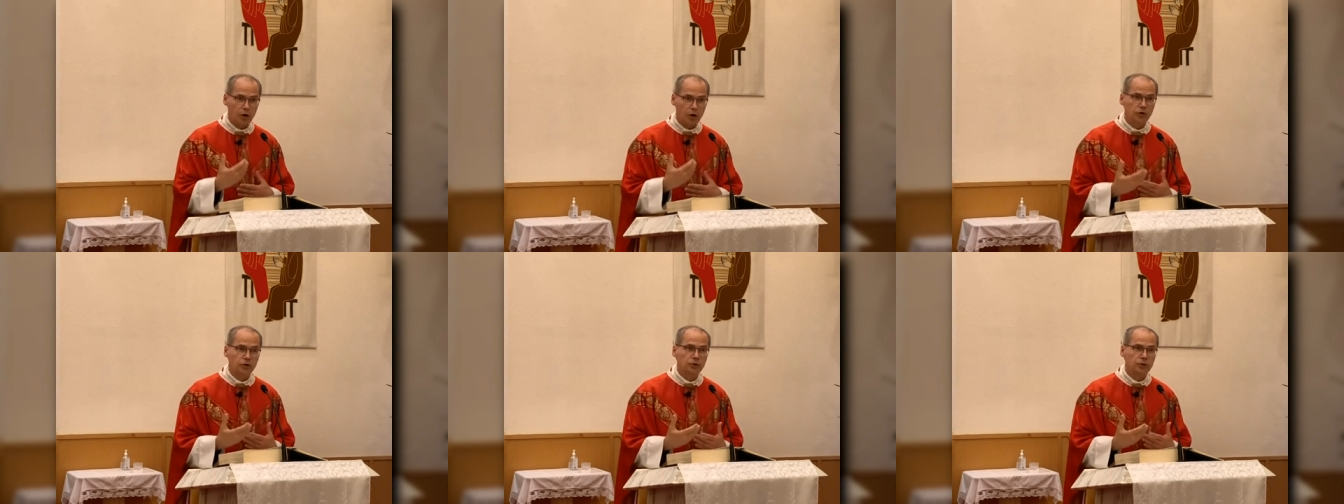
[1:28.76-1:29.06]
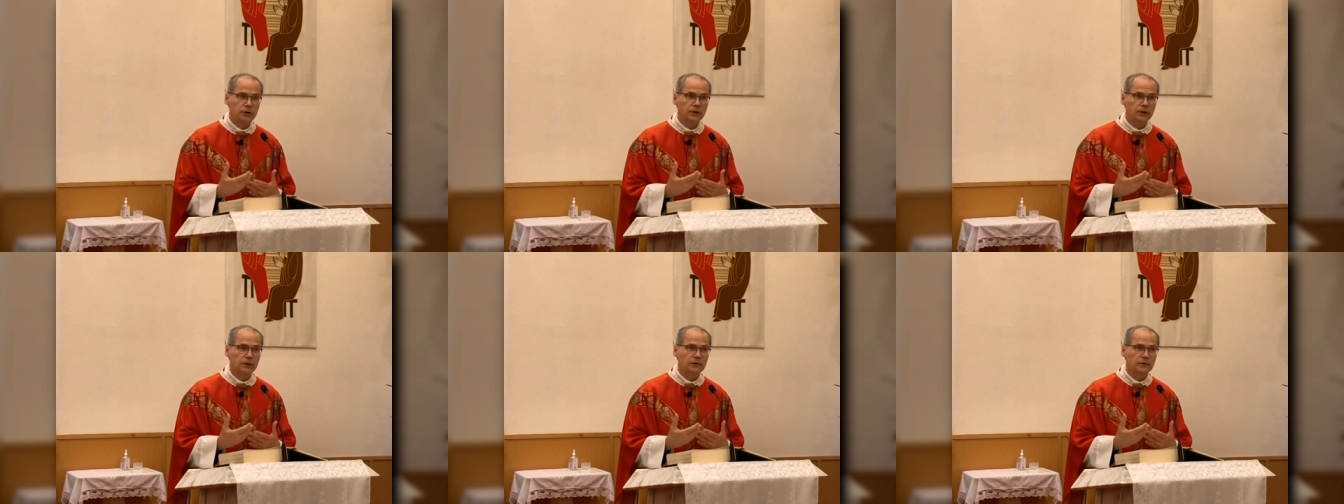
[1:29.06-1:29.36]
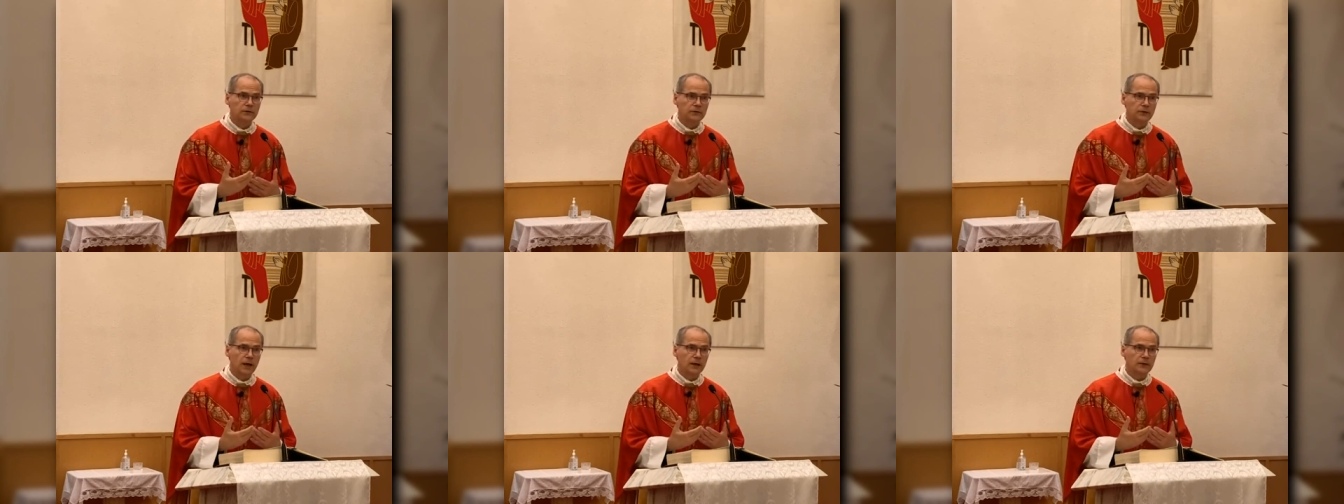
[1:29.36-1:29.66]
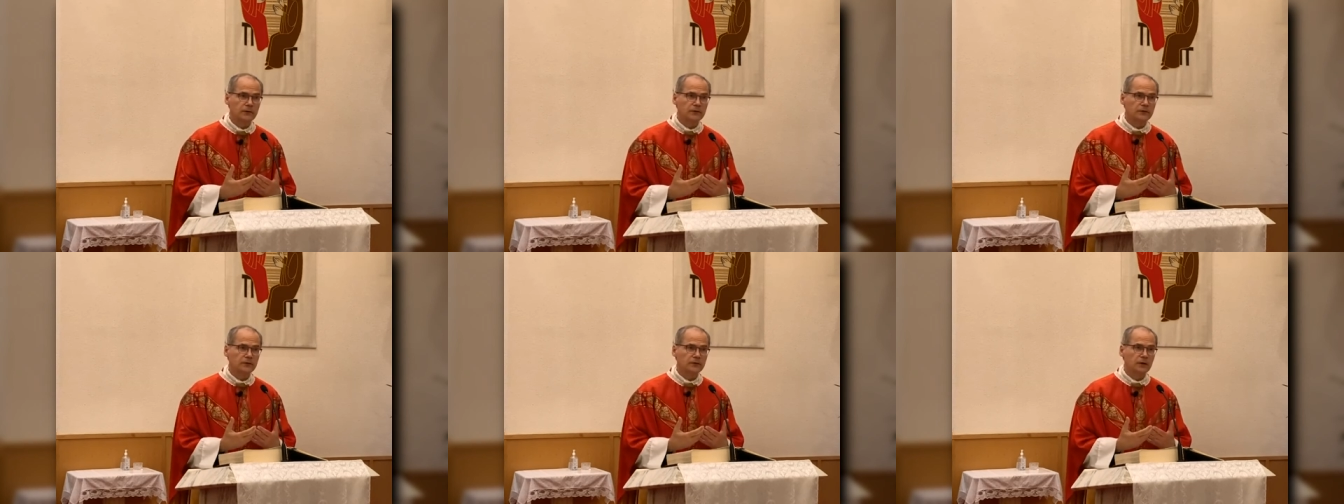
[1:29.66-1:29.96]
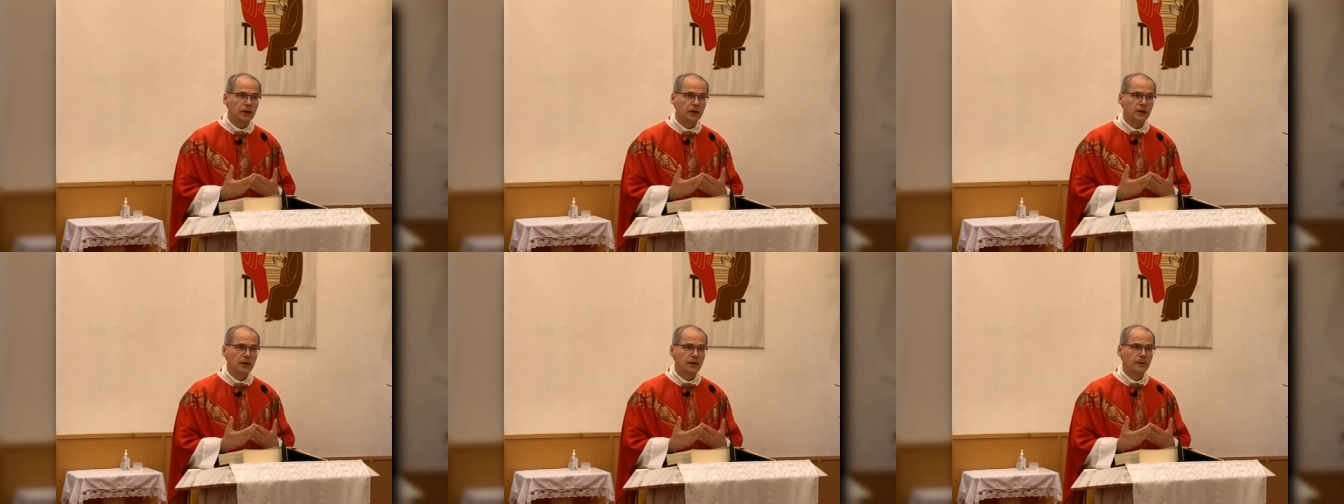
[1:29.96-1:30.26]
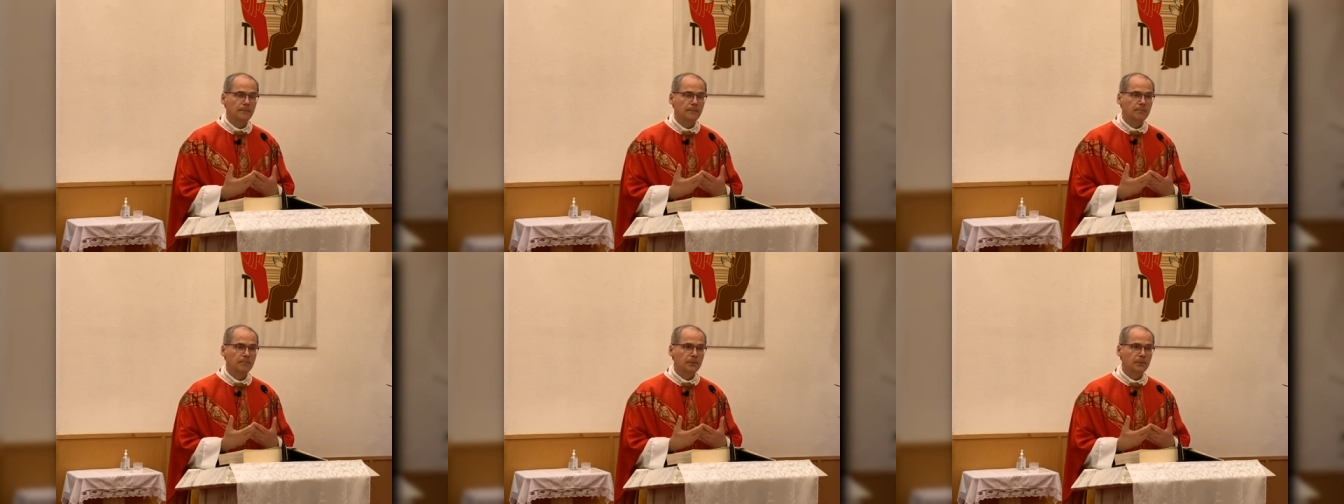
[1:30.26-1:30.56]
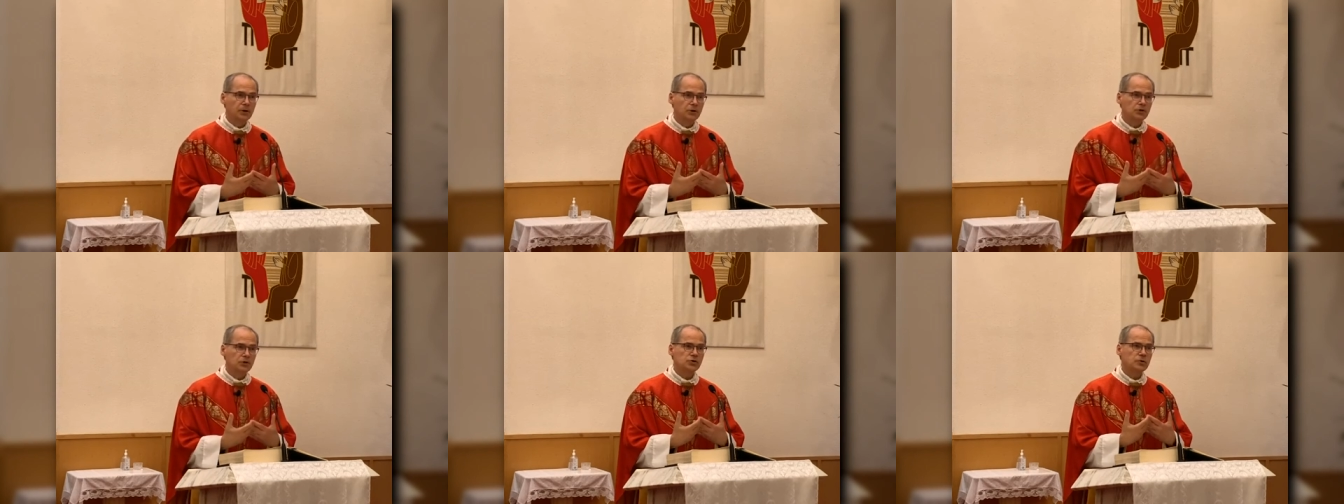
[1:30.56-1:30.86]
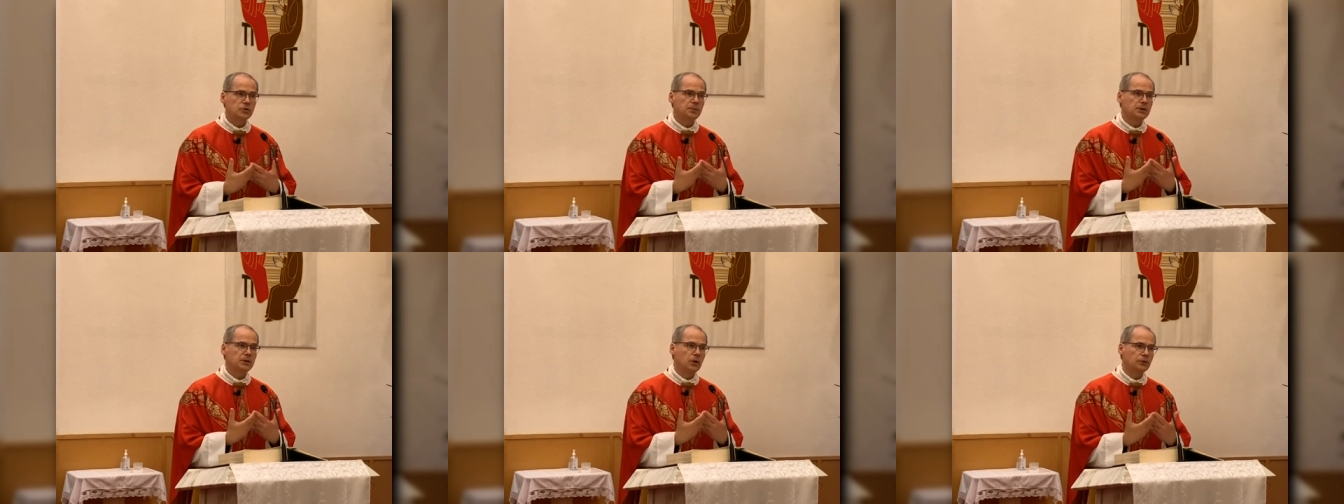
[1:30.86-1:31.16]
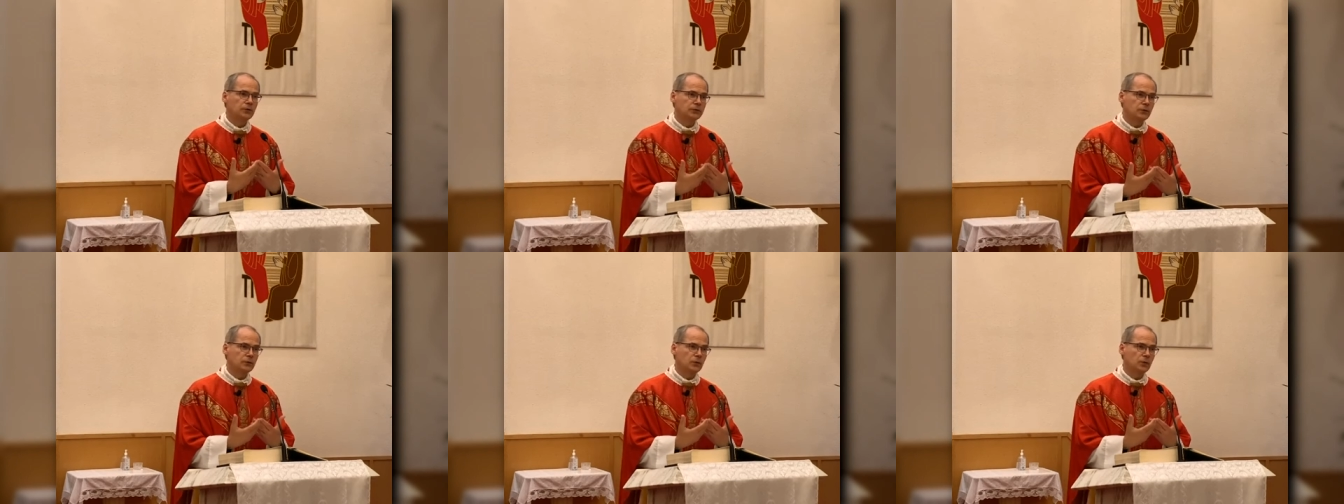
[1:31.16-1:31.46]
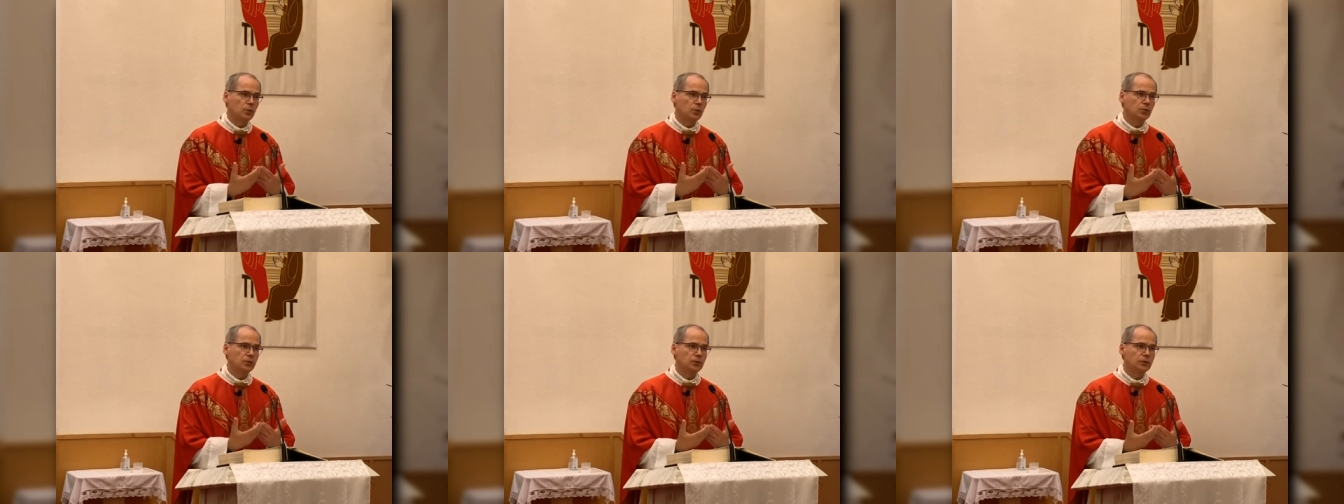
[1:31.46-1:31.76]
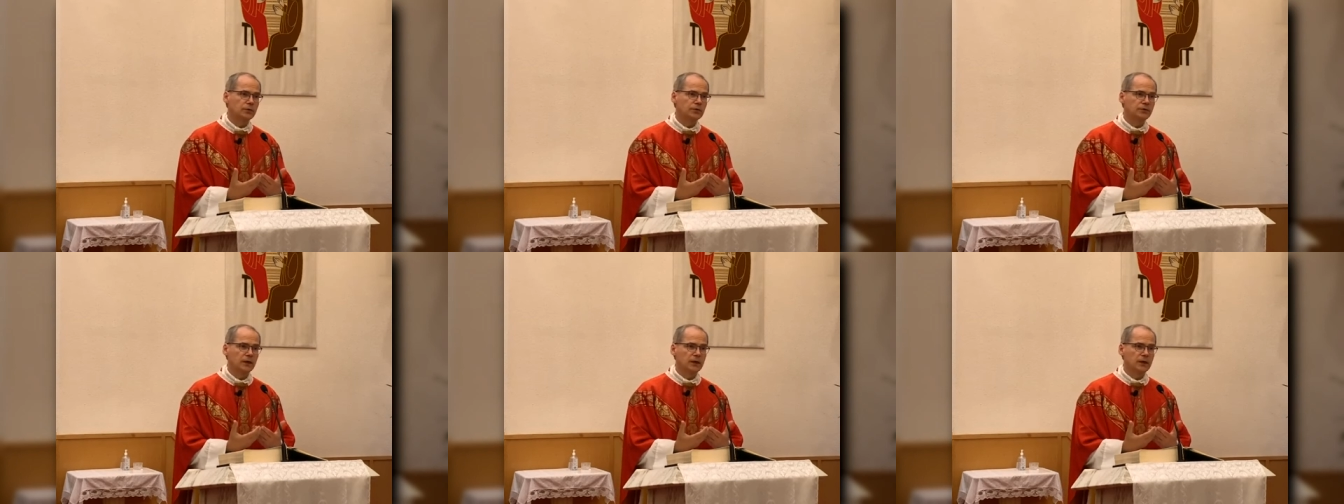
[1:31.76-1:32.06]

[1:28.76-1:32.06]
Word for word: our goodness, yes but it should be also the words